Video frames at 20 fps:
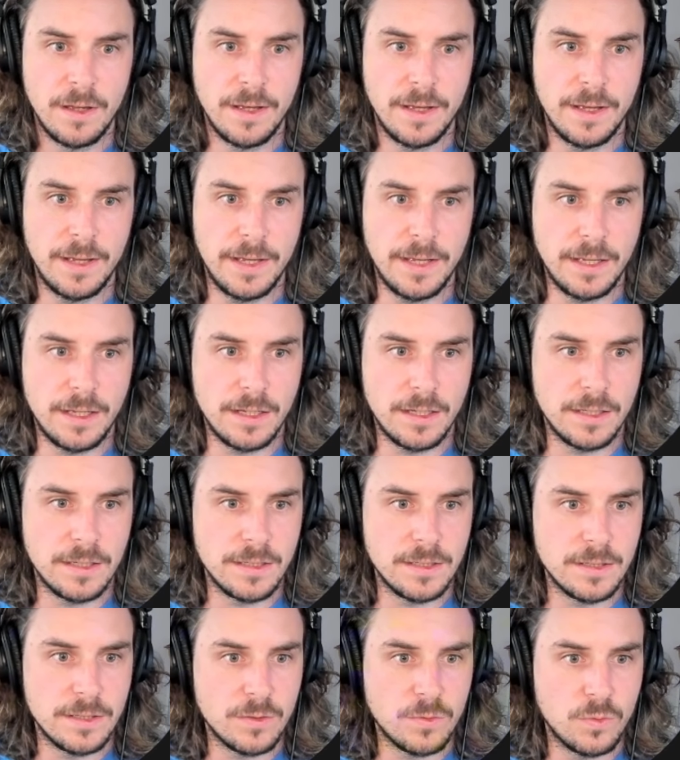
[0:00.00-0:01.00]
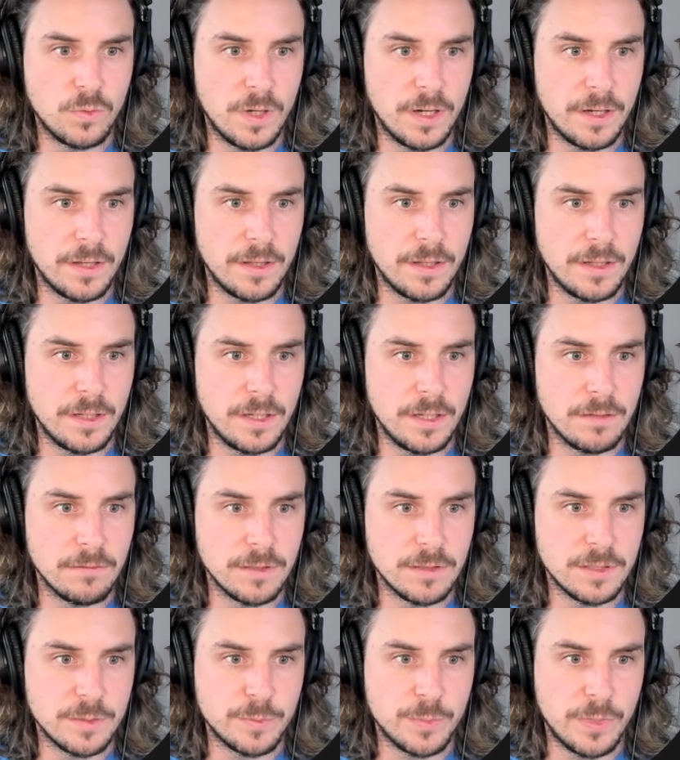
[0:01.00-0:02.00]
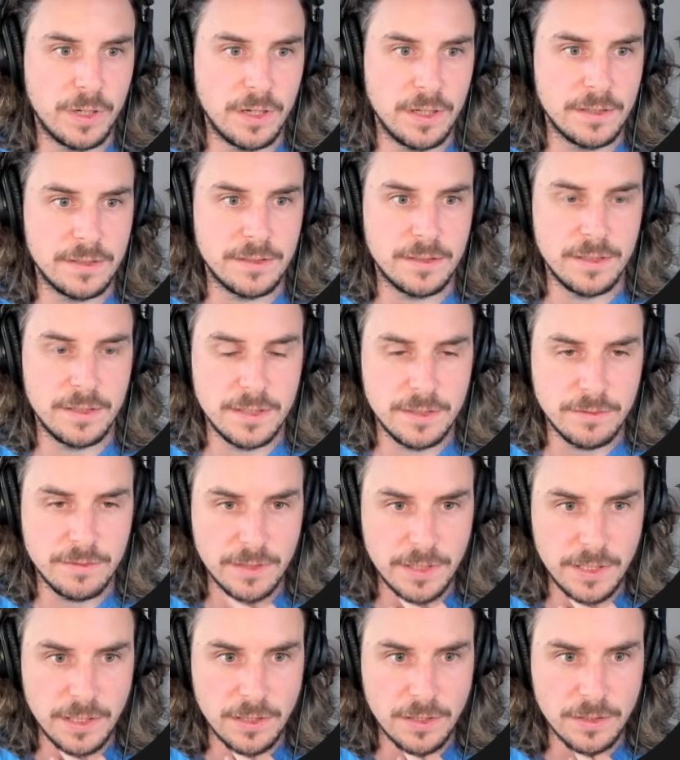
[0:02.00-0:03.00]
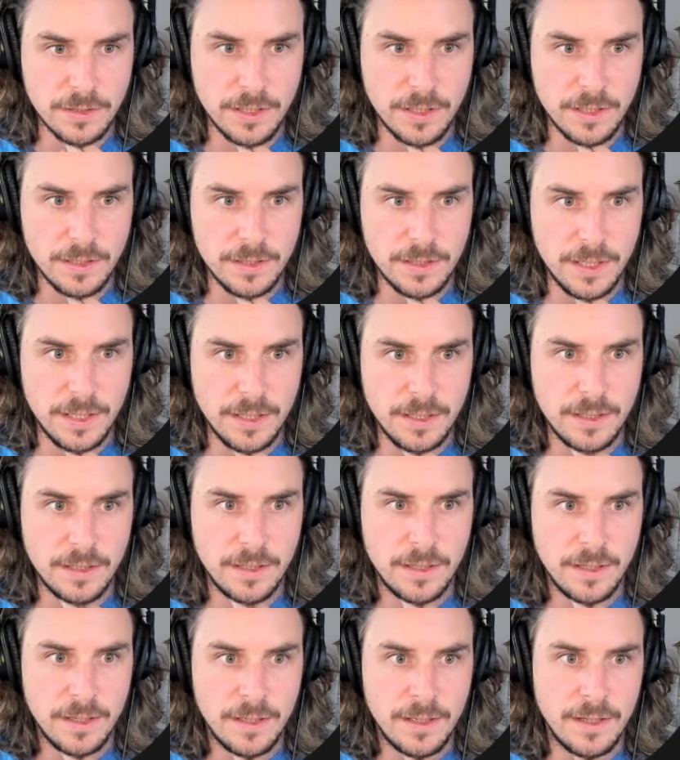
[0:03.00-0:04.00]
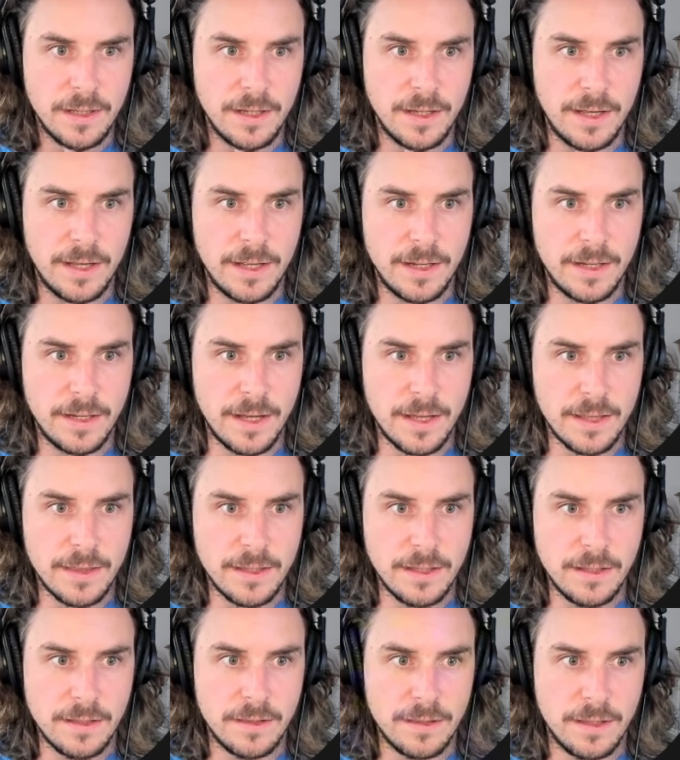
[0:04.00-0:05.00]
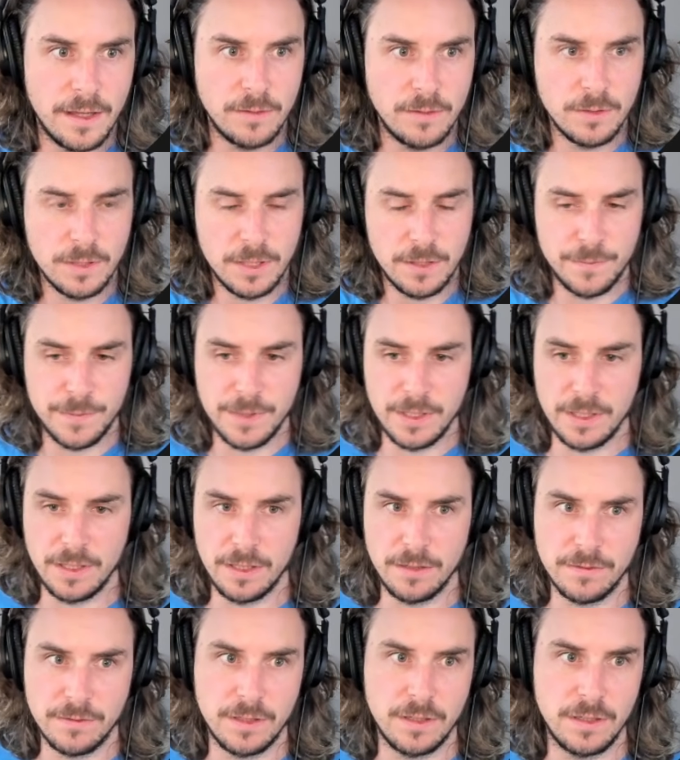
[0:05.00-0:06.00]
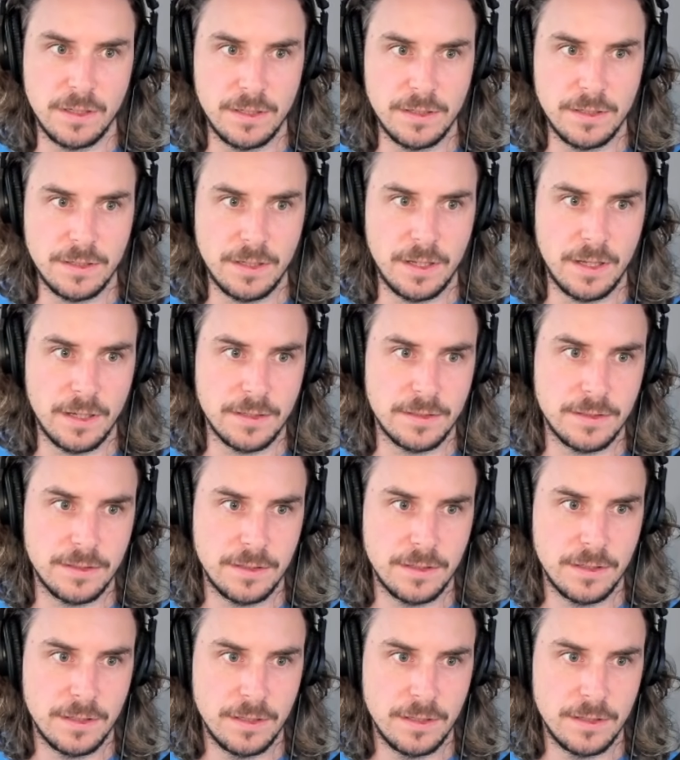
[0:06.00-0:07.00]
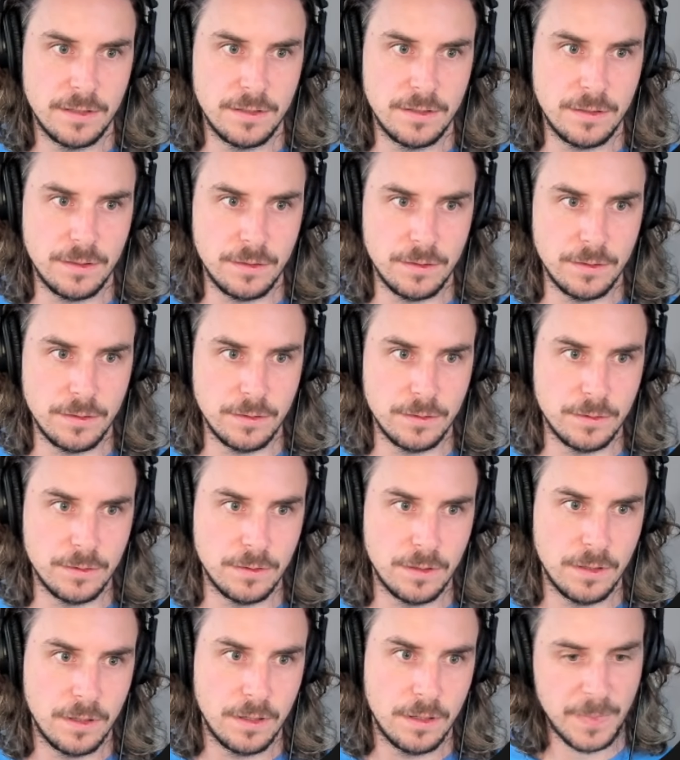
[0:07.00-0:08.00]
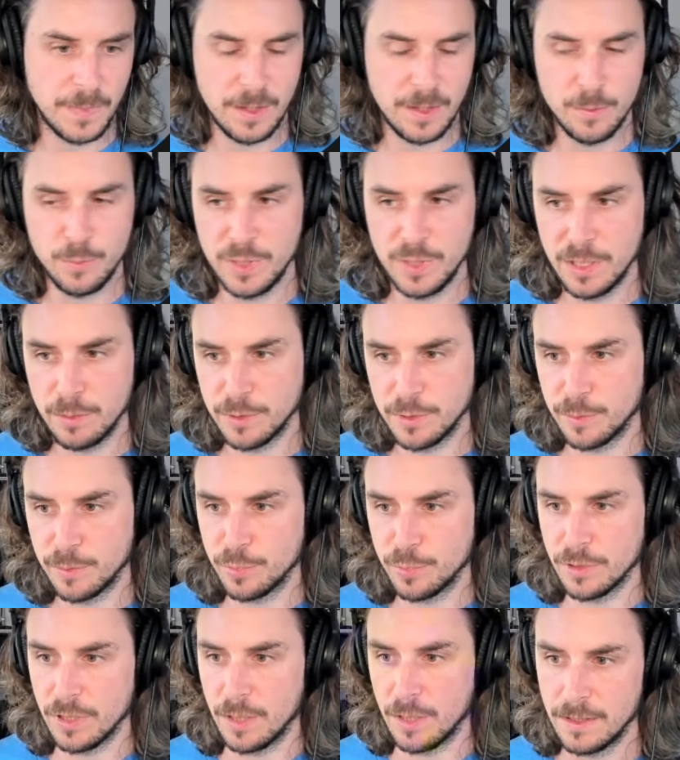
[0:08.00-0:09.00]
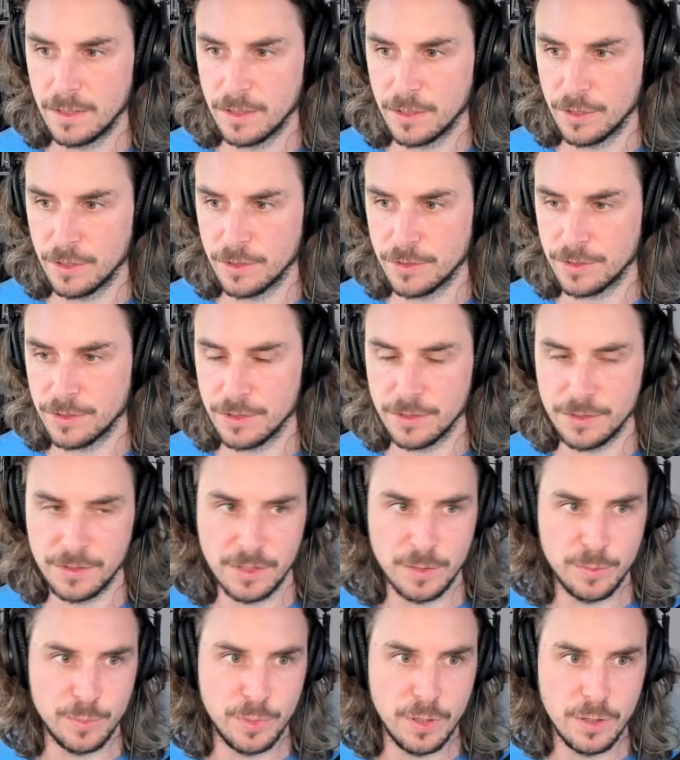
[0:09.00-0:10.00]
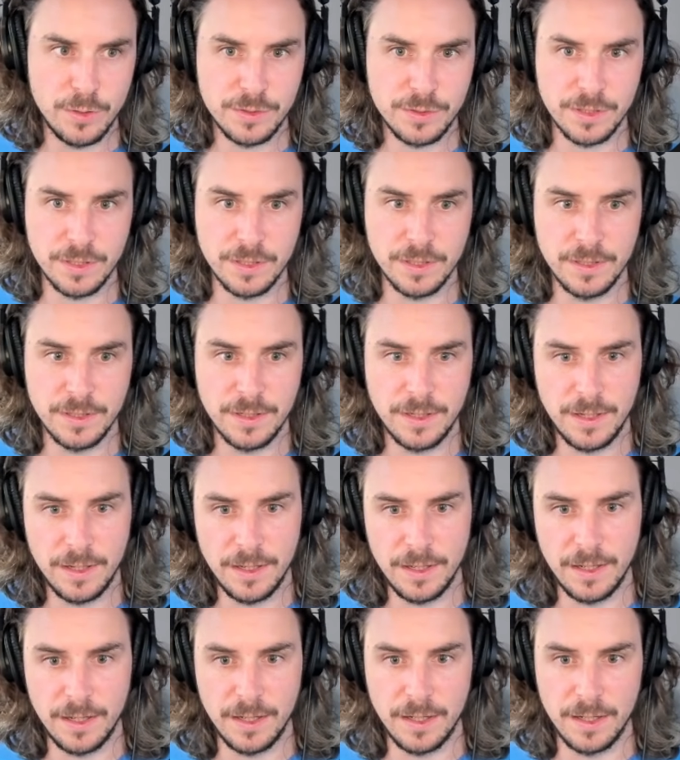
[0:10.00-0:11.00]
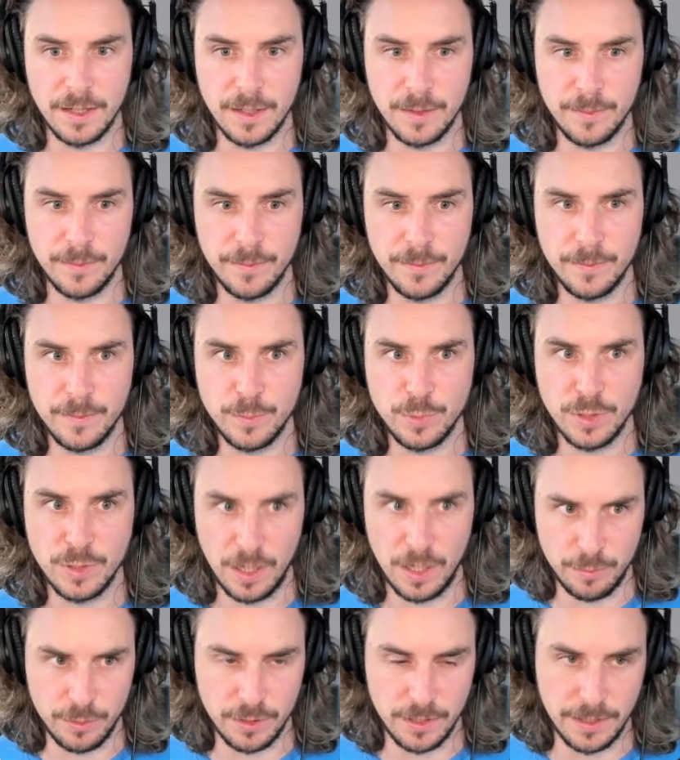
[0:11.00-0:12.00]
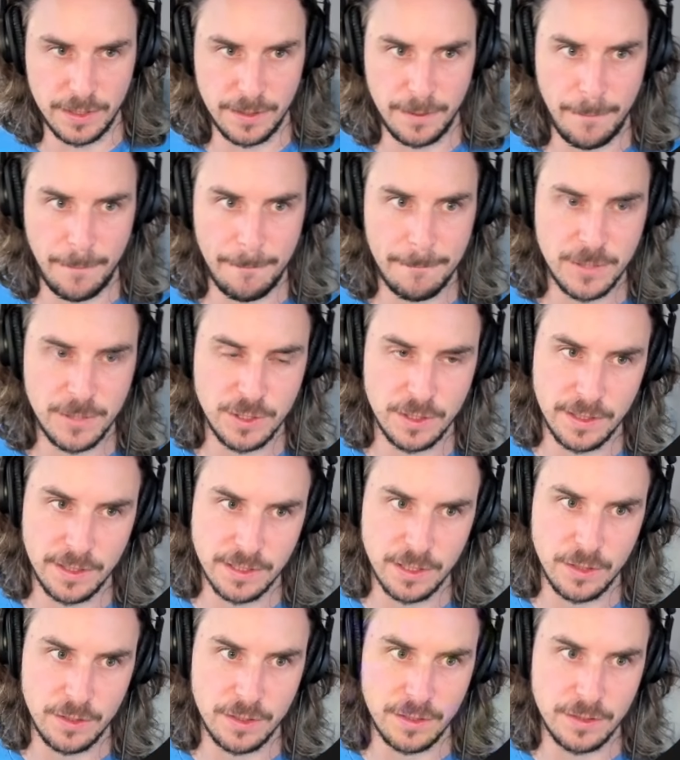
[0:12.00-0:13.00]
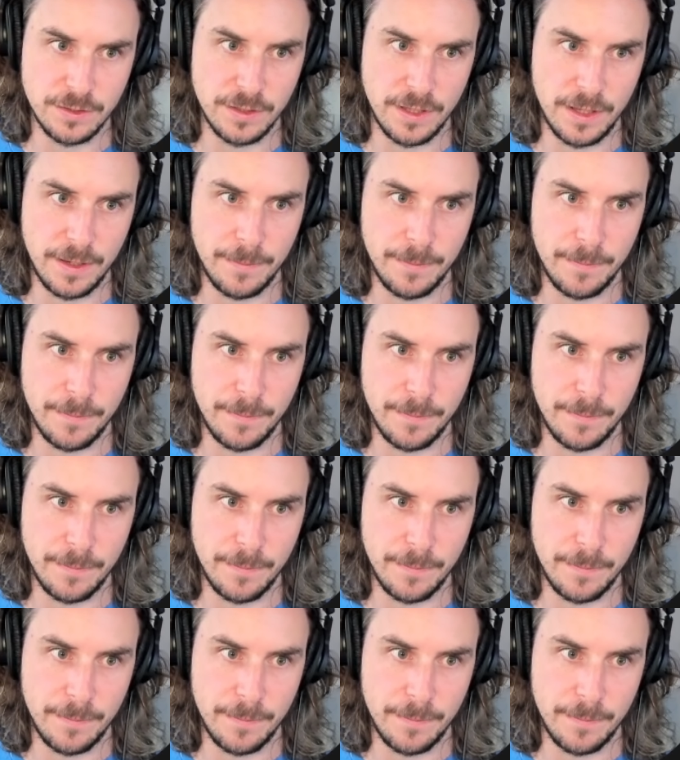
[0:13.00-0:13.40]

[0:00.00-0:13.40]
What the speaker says: and what the response is really looking like. And I think that will give me enough context to be able to prompt Cursor's composer properly. So let's go ahead and do that.